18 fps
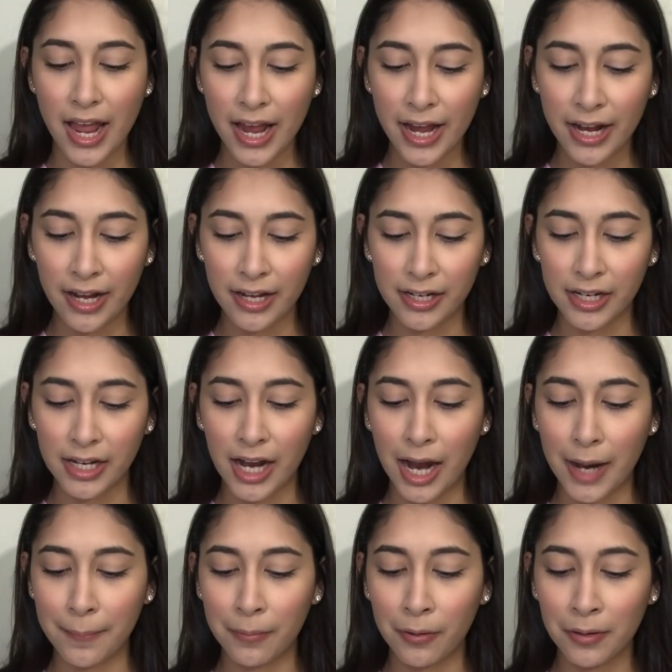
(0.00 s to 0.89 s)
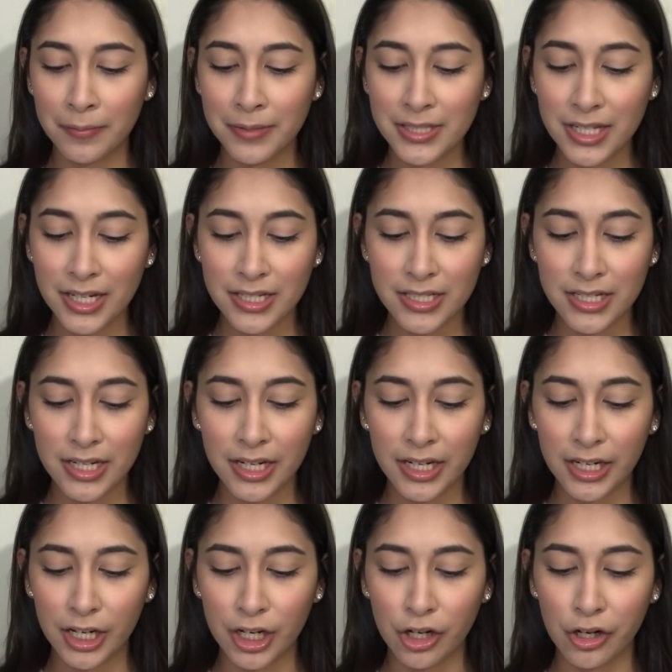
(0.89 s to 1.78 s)
"Hey Addie, I promise I
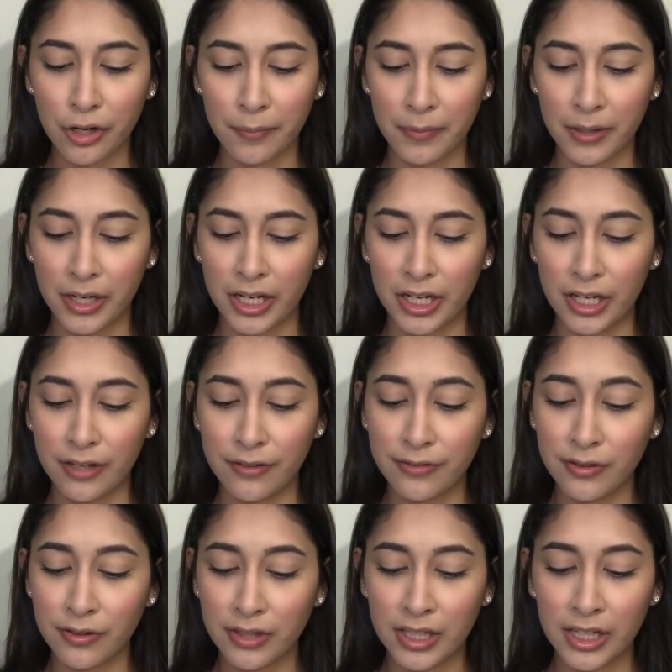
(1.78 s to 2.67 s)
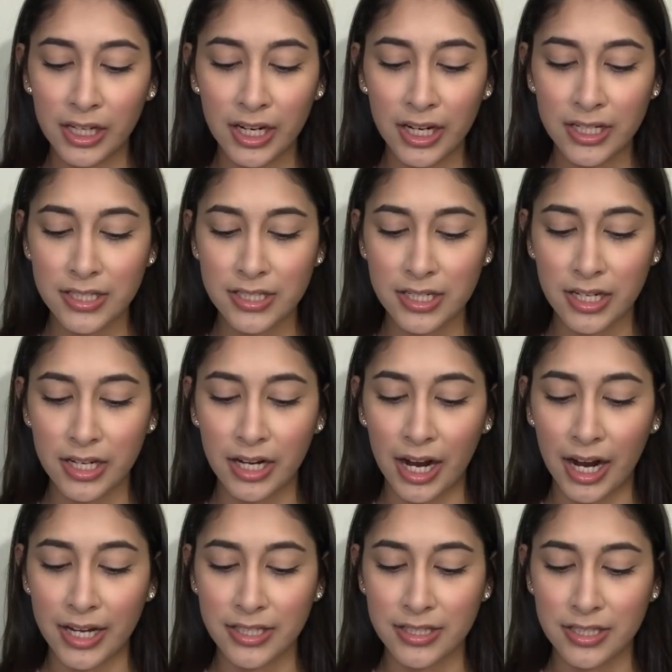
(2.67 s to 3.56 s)
didn't get your money. If you think I did,
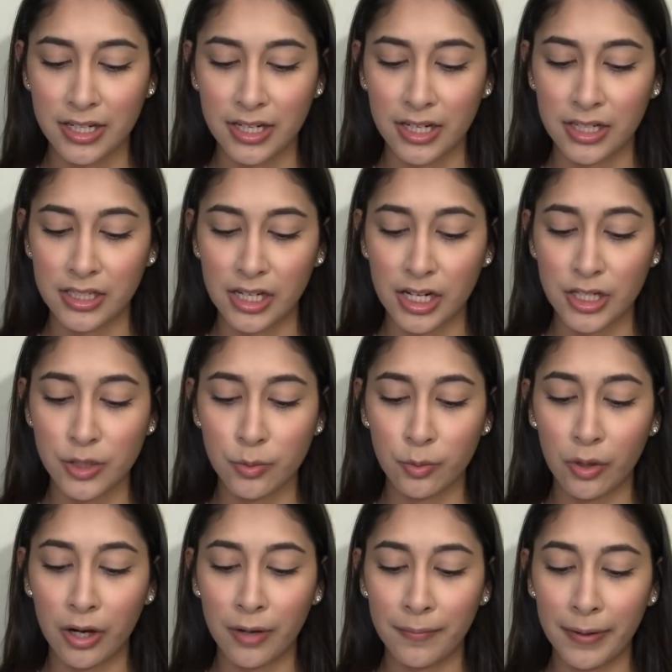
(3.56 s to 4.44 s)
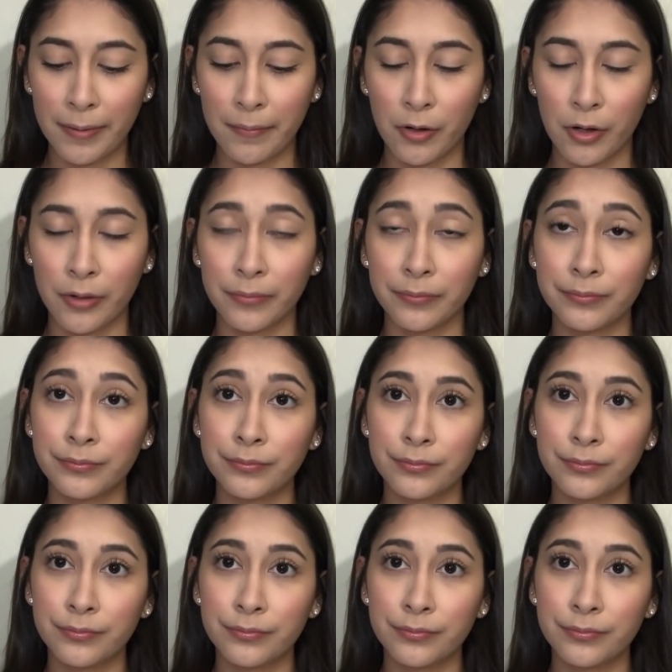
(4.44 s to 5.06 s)
I didn't. I swear on my mom."